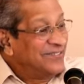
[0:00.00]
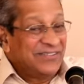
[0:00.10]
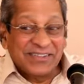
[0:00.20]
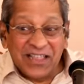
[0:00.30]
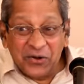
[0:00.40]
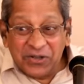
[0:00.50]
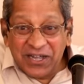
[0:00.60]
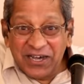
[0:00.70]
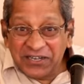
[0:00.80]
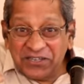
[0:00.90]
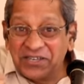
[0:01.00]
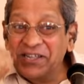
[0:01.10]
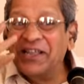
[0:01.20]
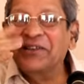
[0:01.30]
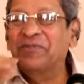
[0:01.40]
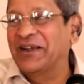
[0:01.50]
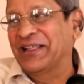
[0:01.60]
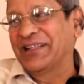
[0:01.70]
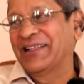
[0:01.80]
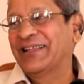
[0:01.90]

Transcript: Without hurting anybody.